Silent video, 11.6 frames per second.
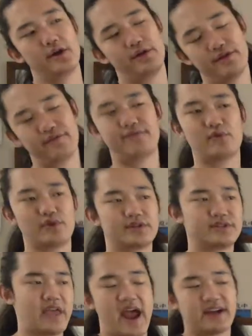the
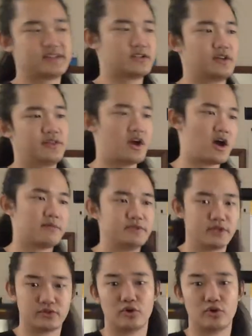force acting on the object